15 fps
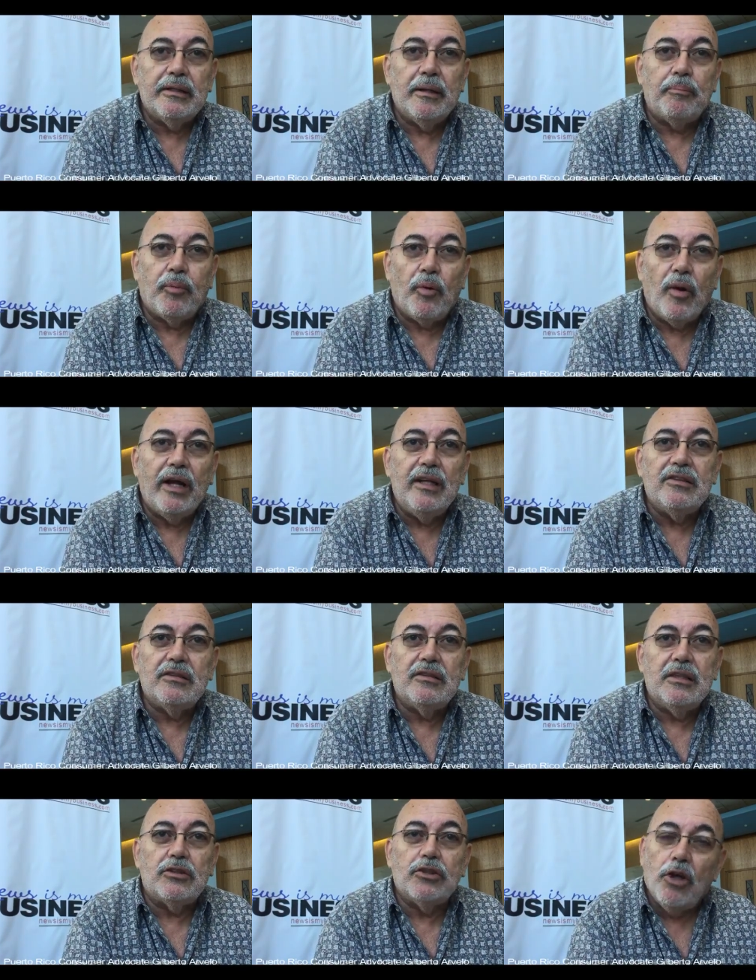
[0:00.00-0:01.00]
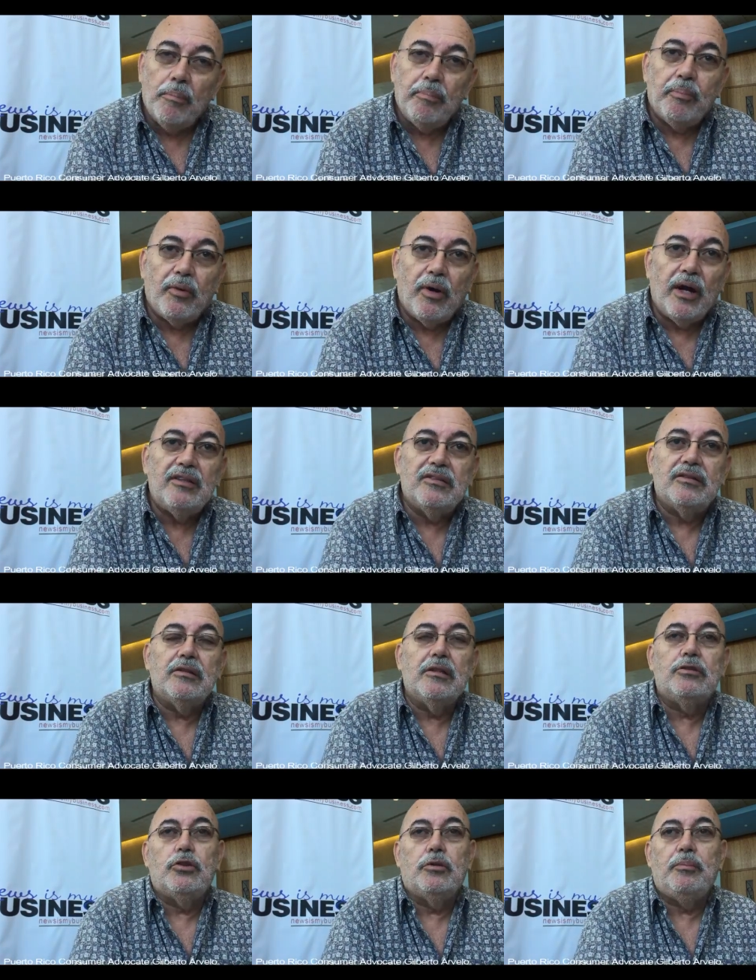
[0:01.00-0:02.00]
The price, the top
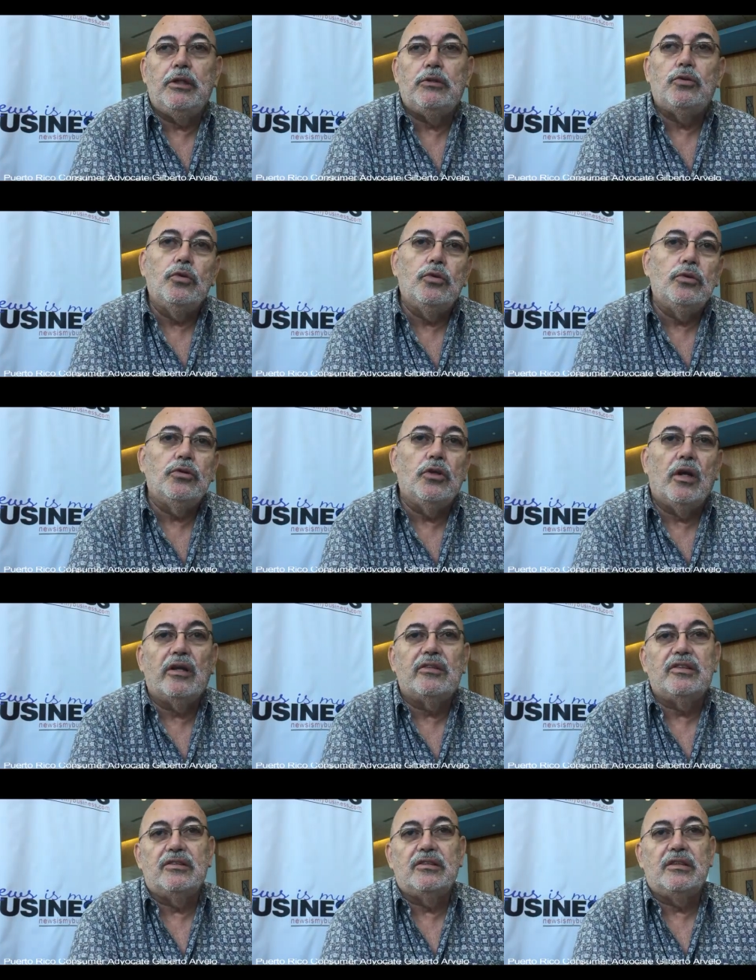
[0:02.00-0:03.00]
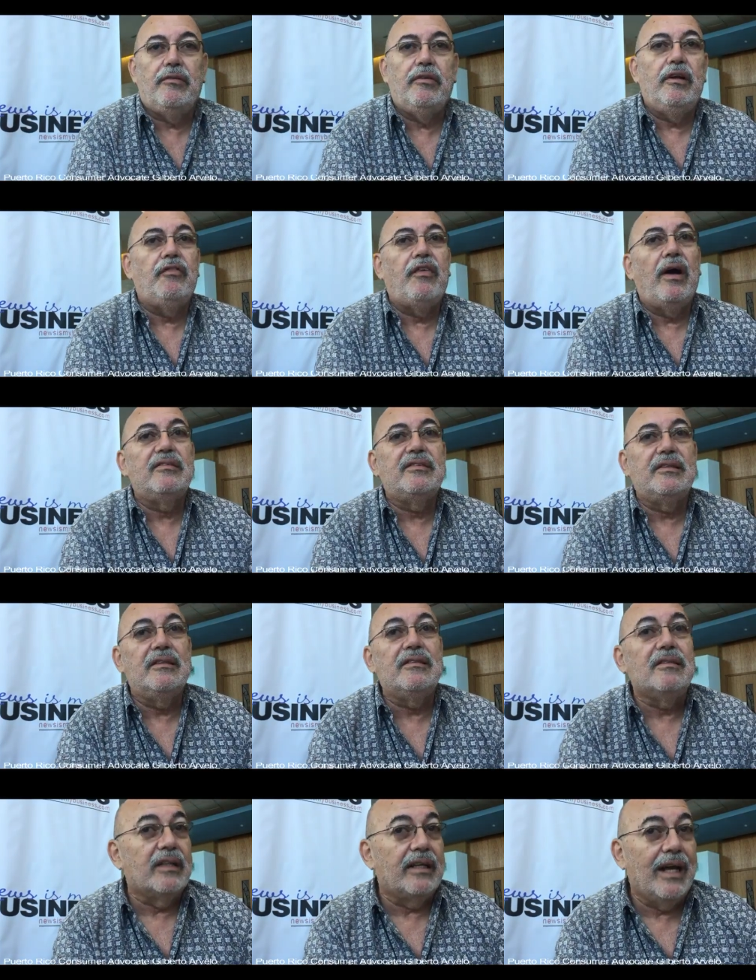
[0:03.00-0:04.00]
price, should be two dollars and seventy-five
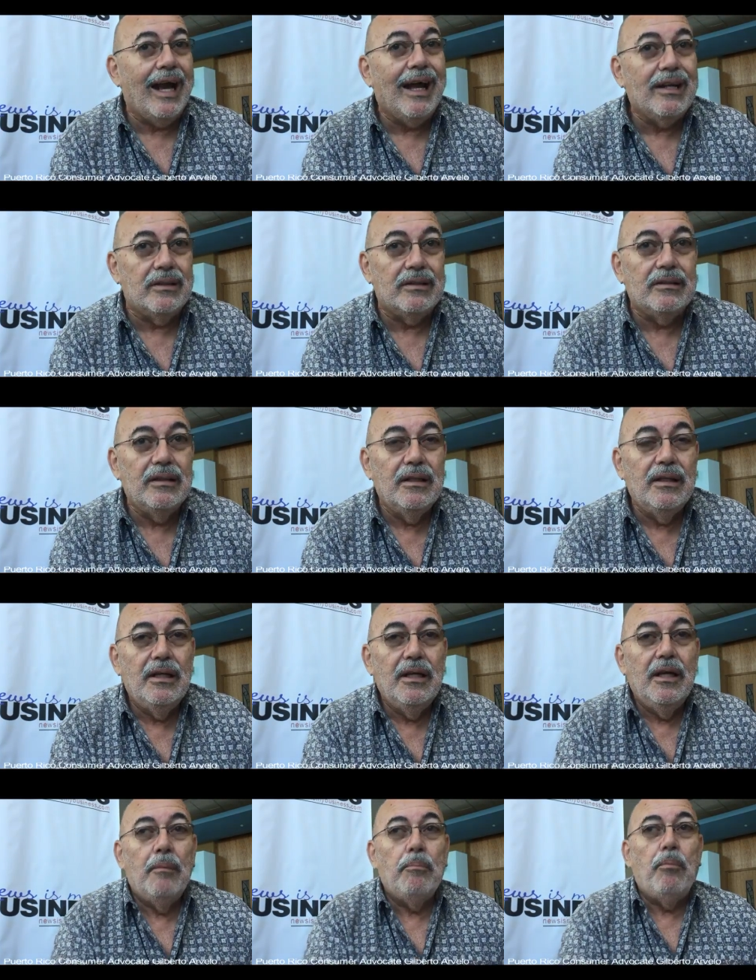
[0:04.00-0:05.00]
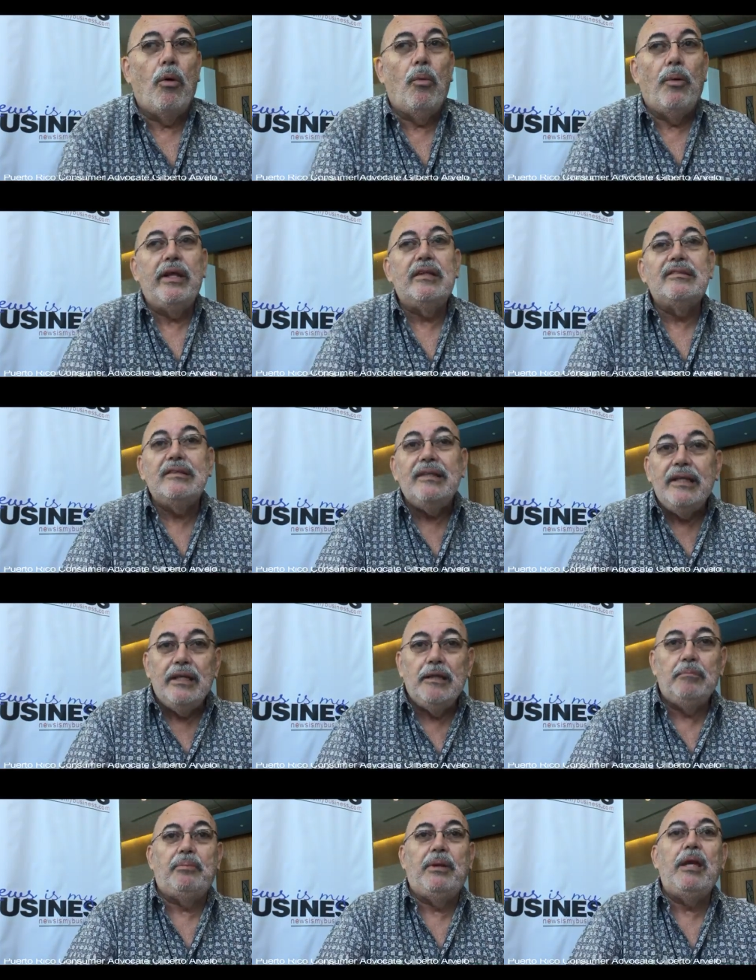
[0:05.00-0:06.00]
cents a gallon. Mm-hmm. But we've
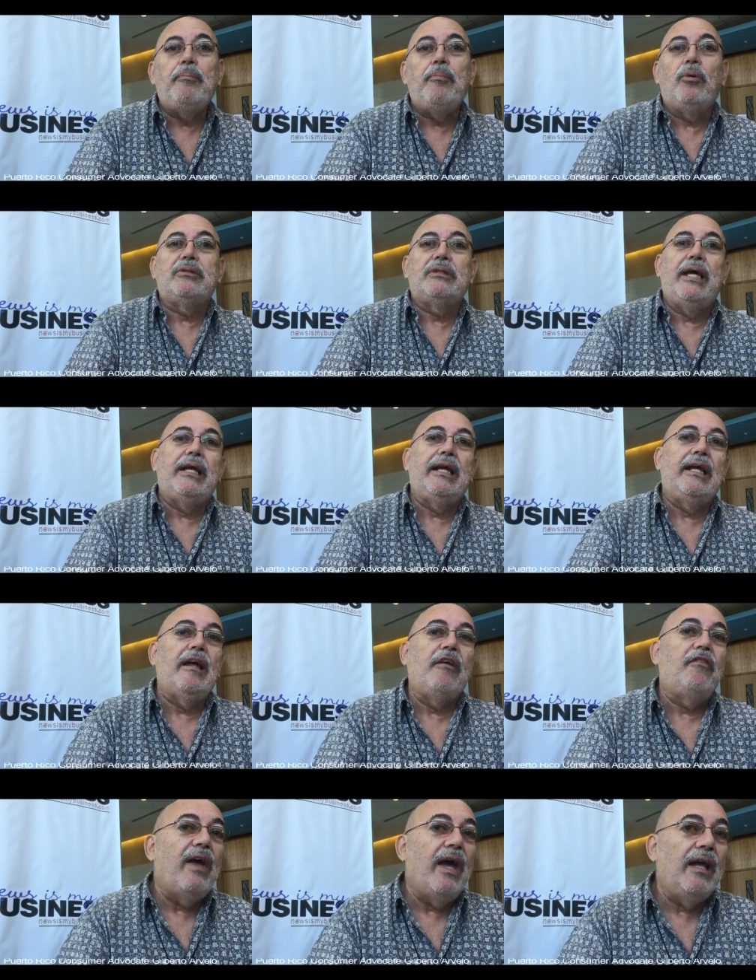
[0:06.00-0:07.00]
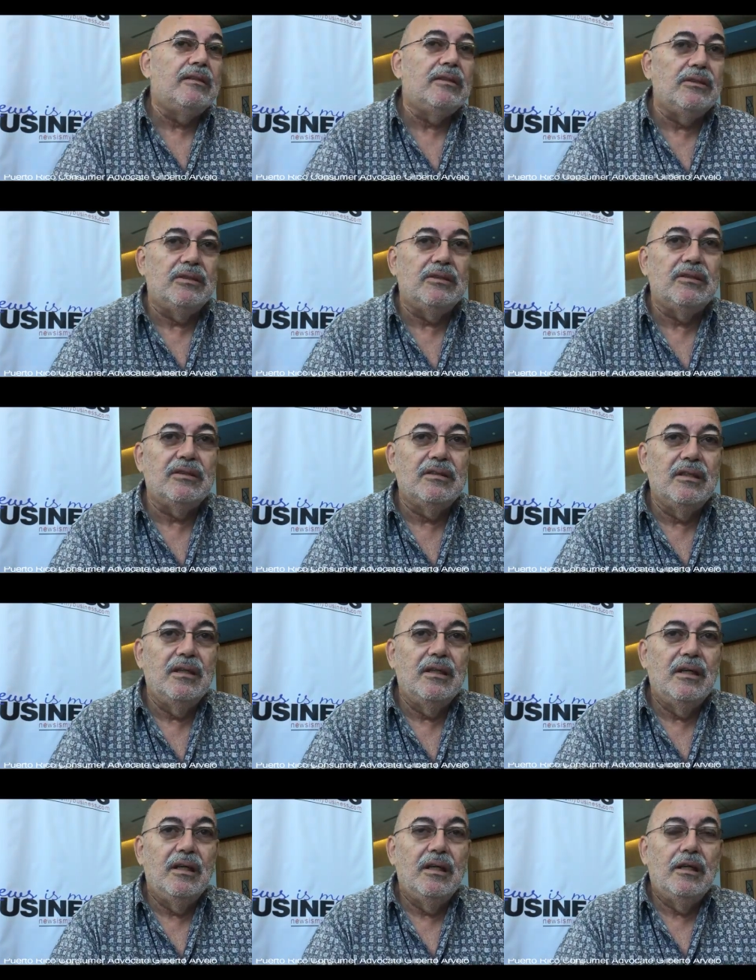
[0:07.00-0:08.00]
seen people taking advantages
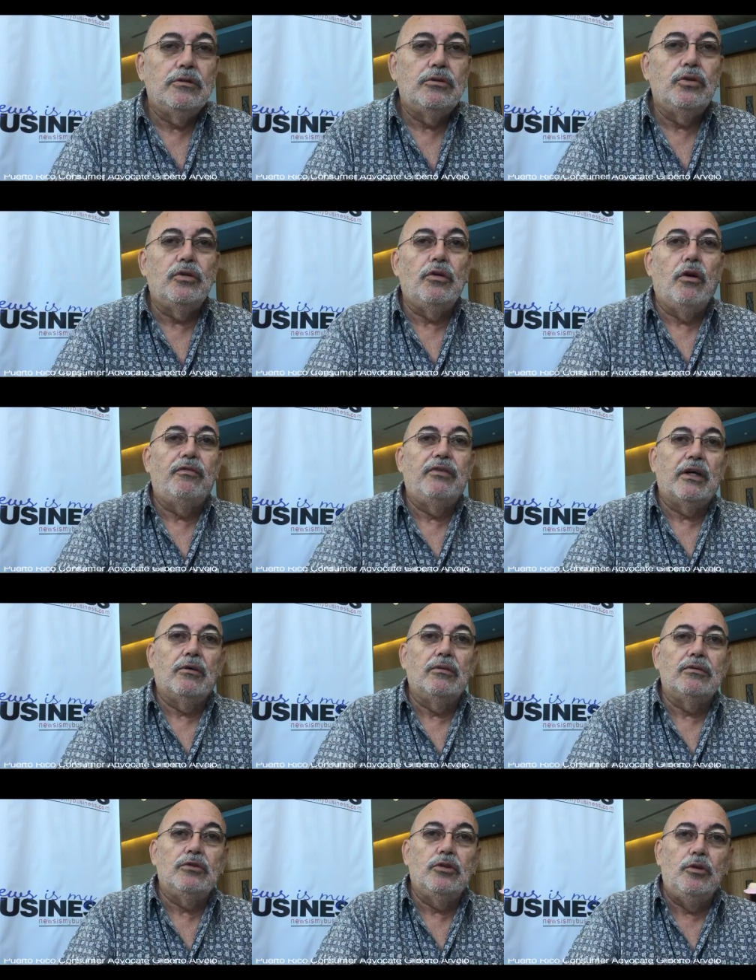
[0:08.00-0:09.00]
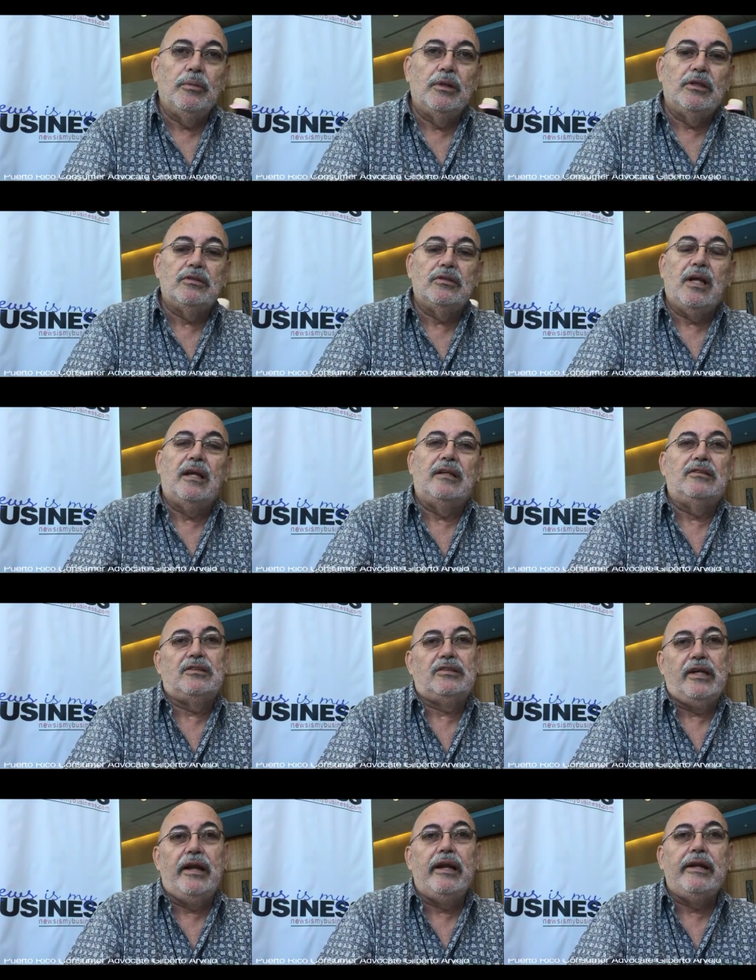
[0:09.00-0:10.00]
to of the consumers and
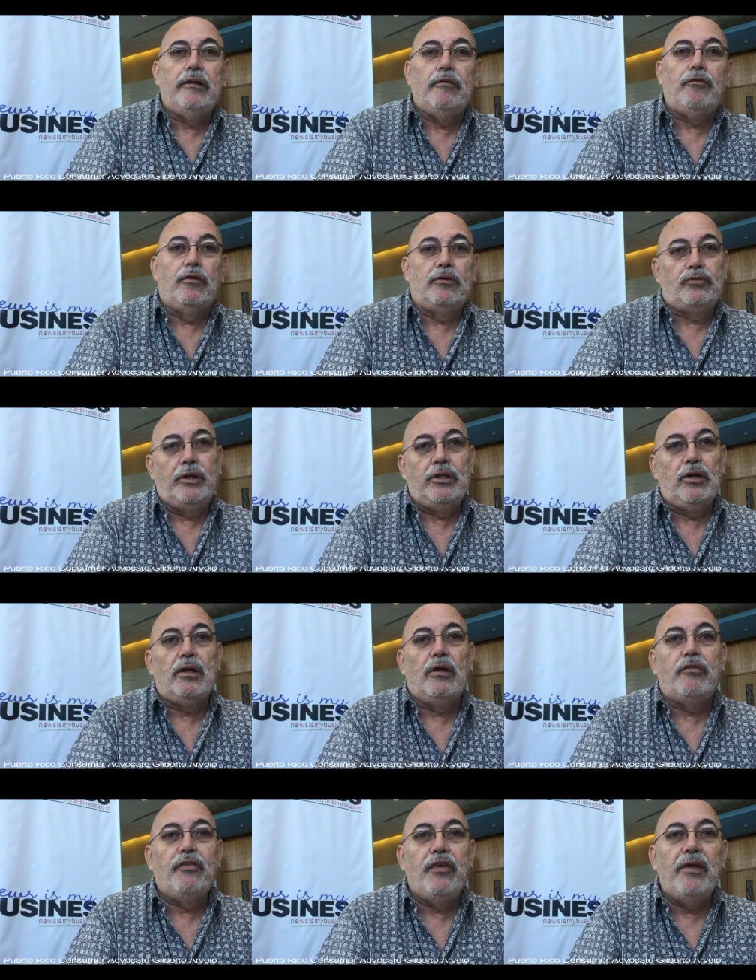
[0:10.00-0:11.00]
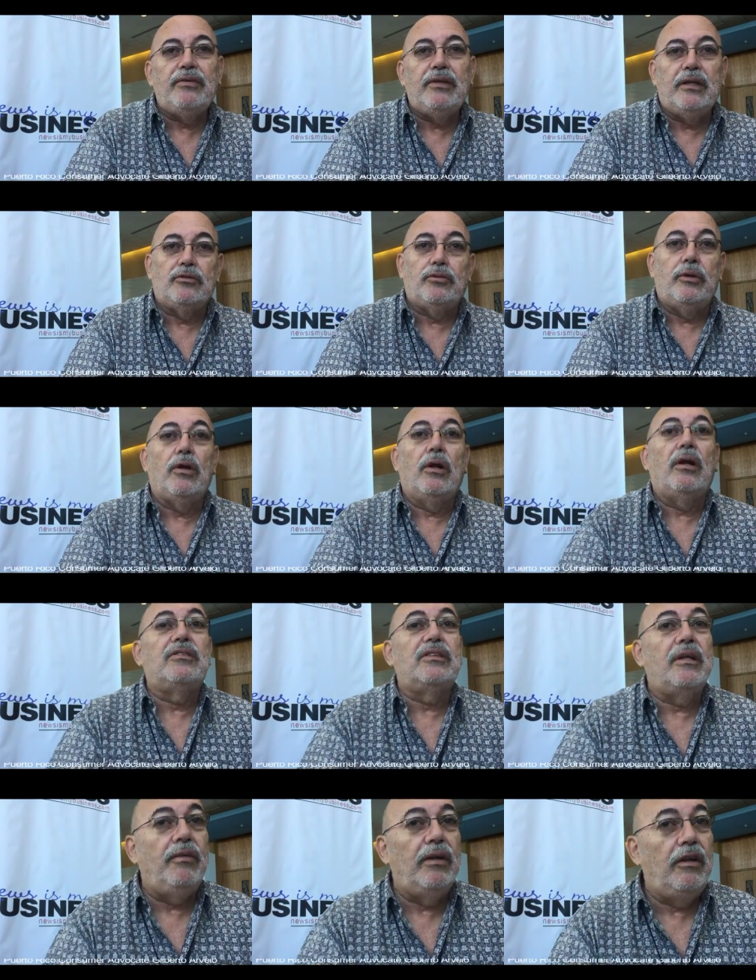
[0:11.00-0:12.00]
selling it for three dollar fifty and three dollar
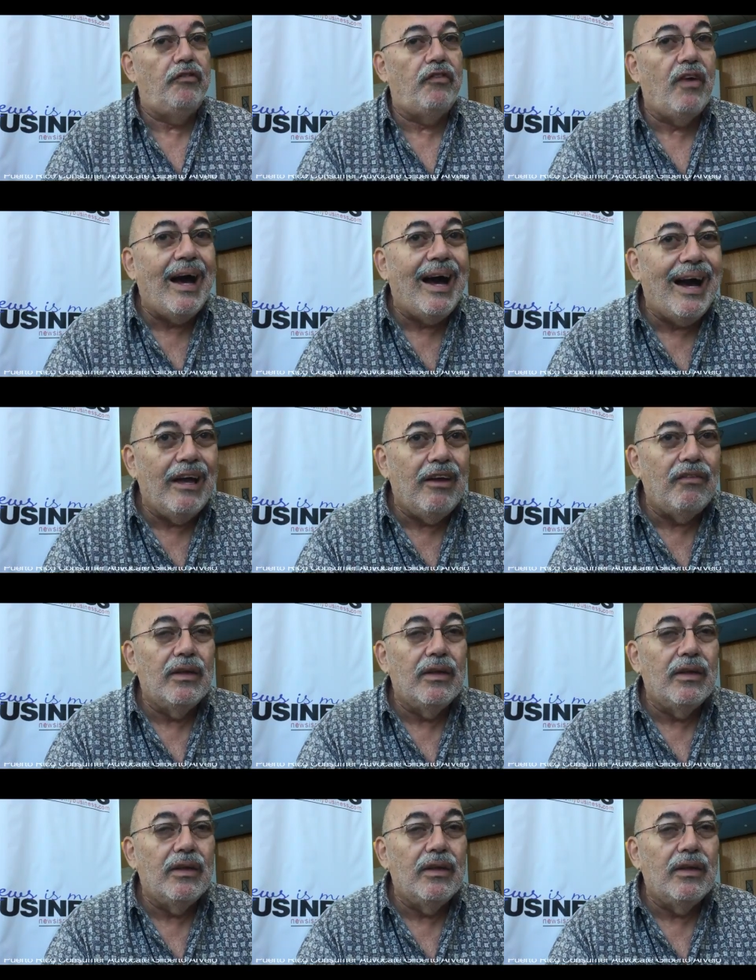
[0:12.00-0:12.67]
seventy five.